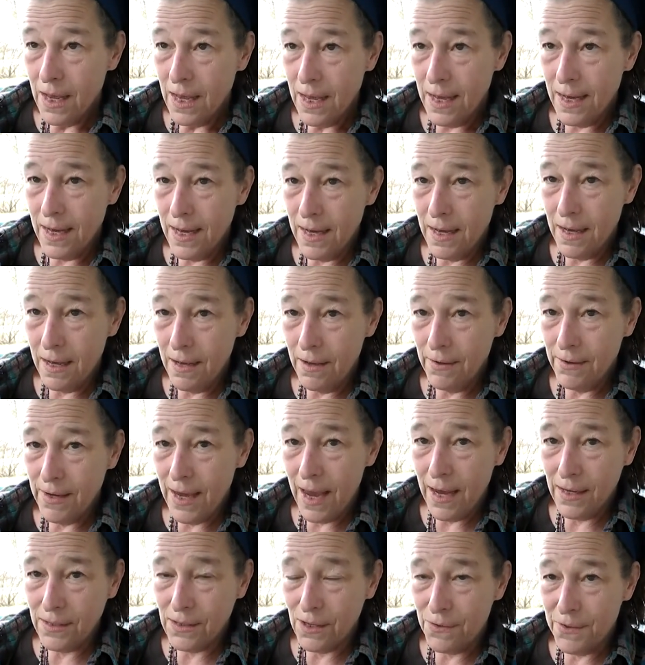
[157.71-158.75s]
So
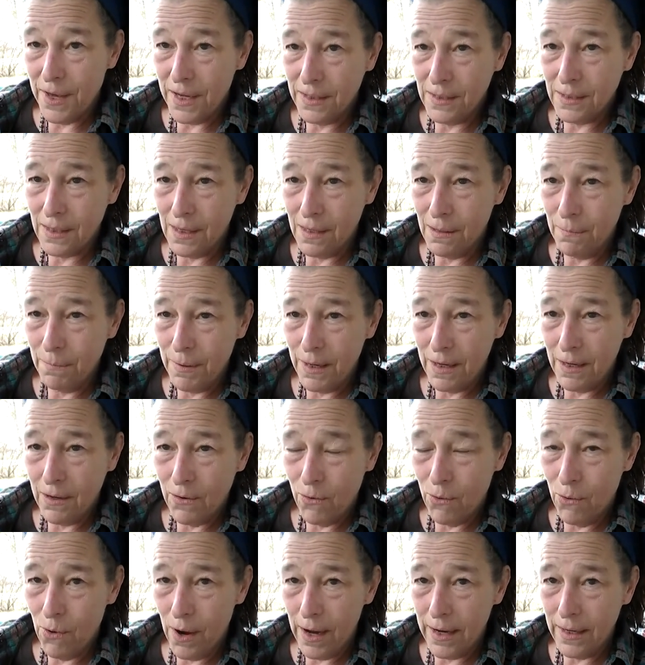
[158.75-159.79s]
that's going to be
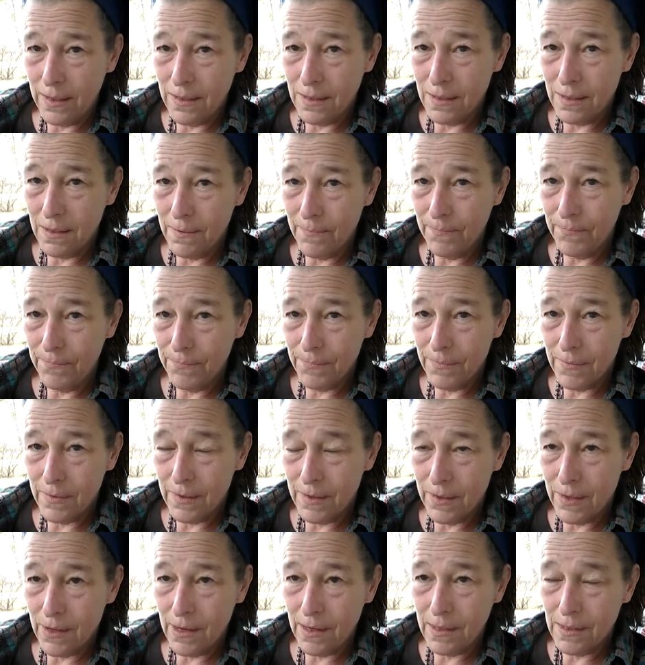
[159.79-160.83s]
quite
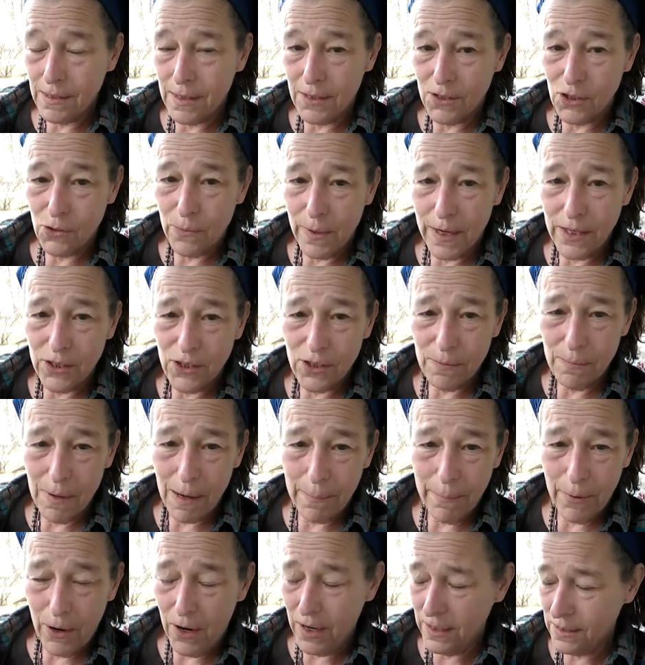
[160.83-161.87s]
the situation. My
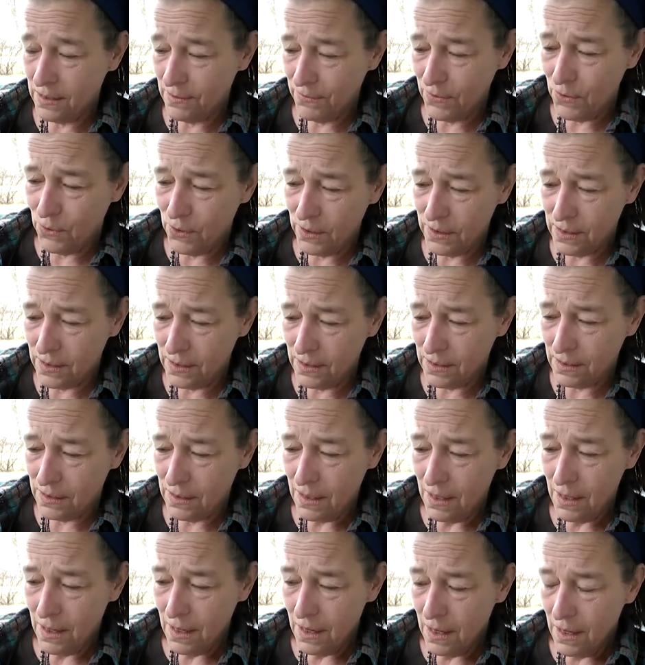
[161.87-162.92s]
boss, of course, is
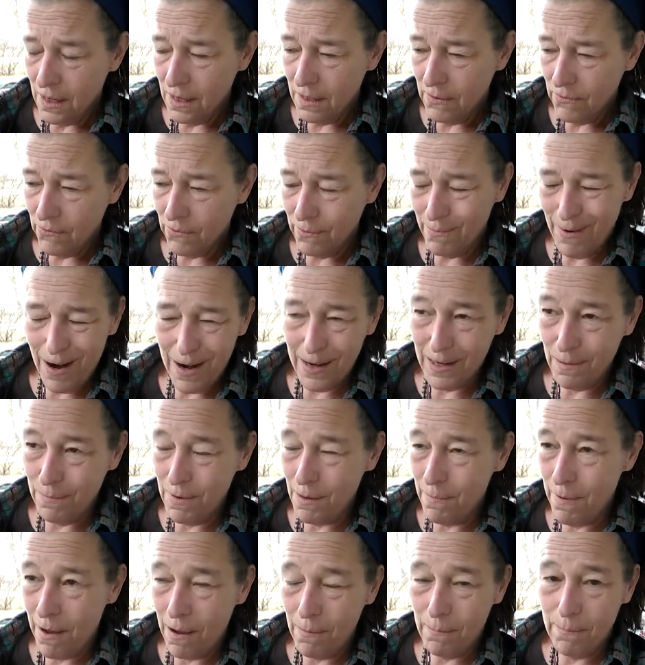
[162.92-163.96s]
reminding me
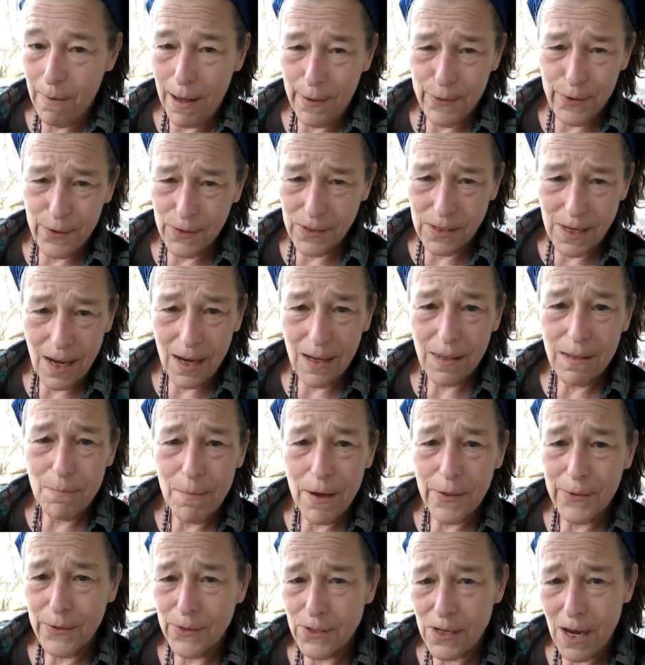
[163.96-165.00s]
about Mother's Day, the
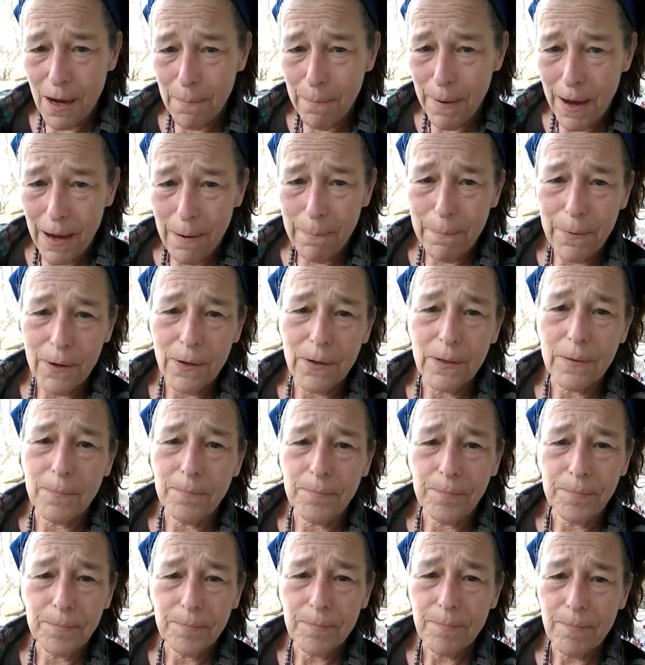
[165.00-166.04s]
Mother's Day paper,
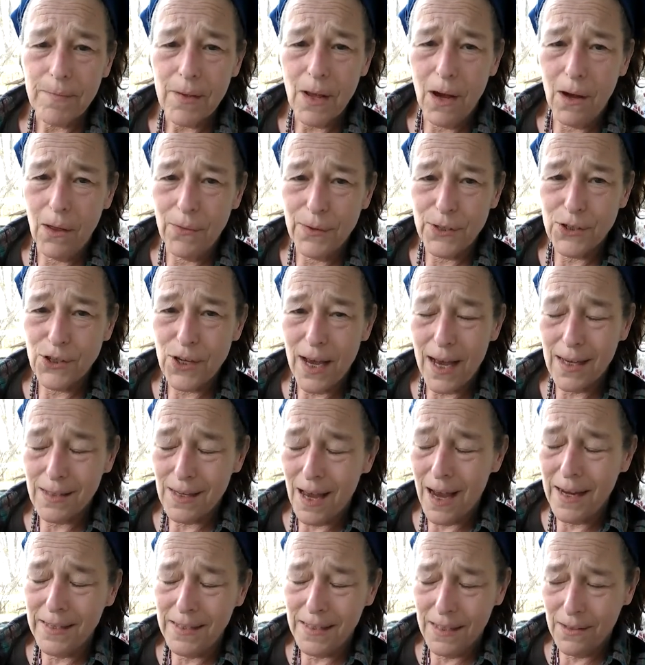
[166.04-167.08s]
and all this jazz.
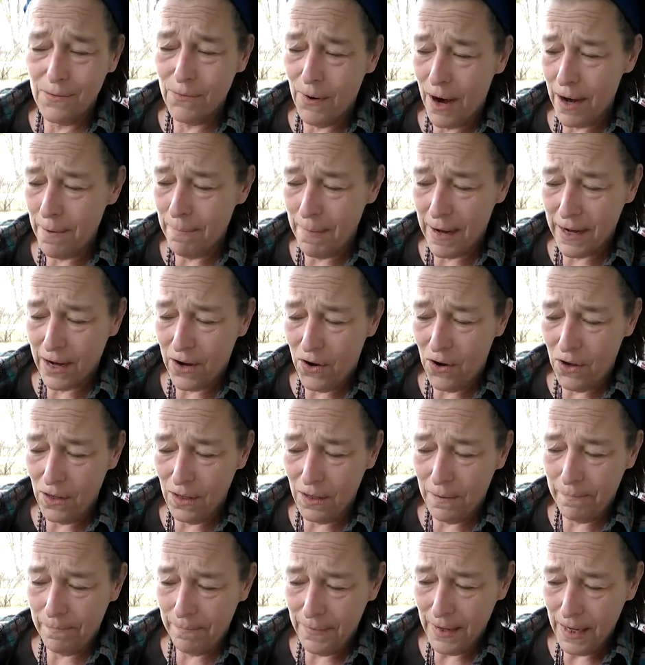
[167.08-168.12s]
I did write my
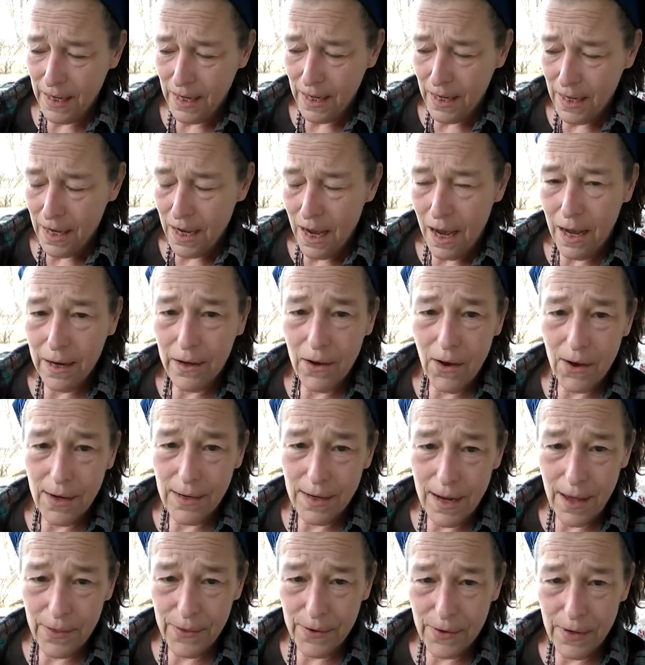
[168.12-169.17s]
column. I got
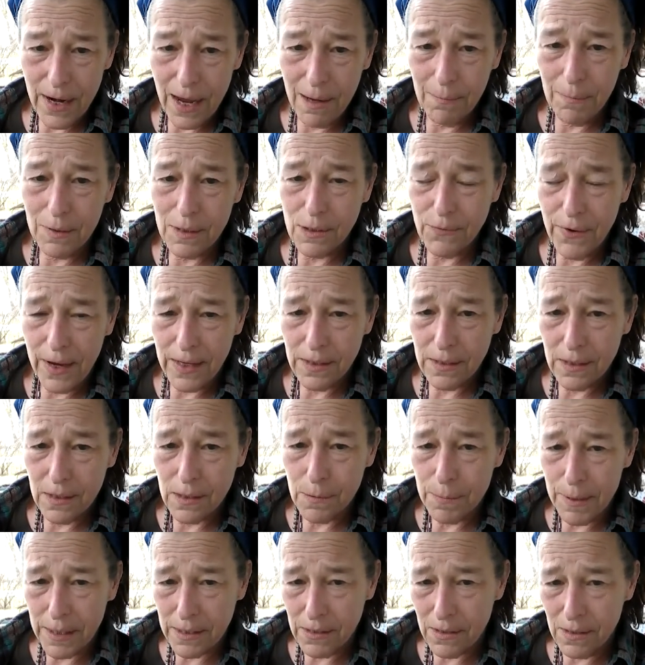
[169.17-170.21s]
another Nameless Faceless
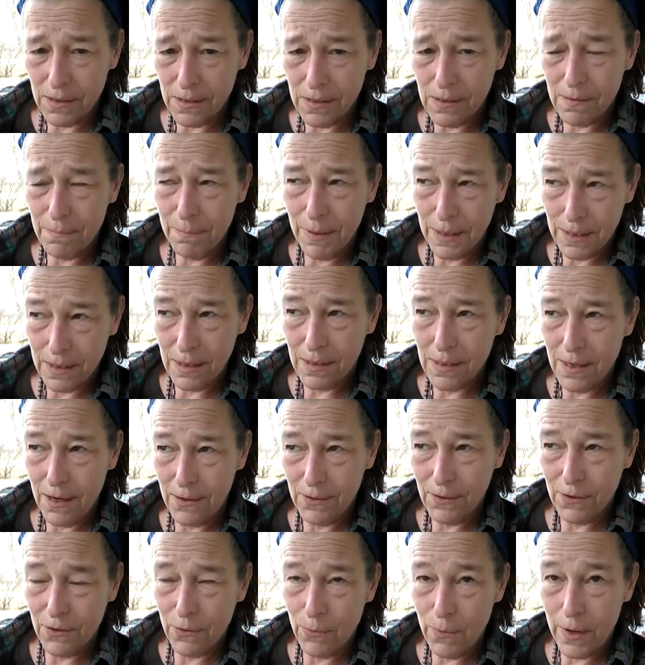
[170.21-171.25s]
Business
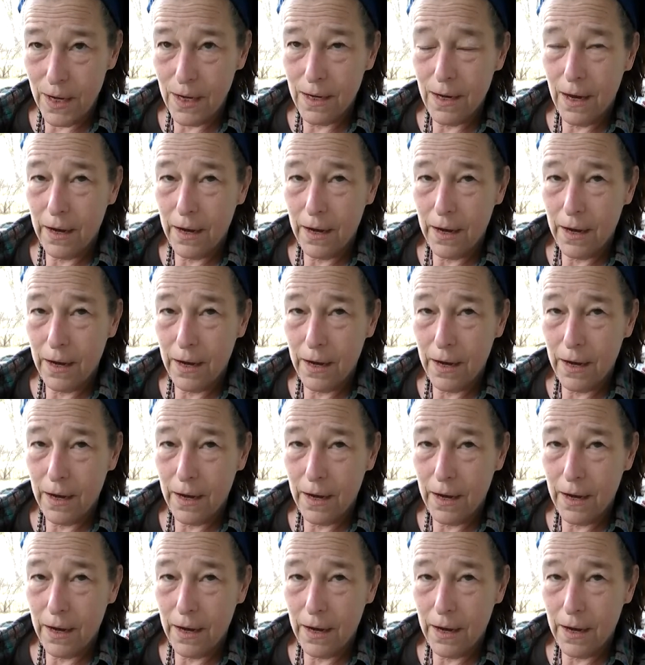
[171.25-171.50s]
Owner of the Week.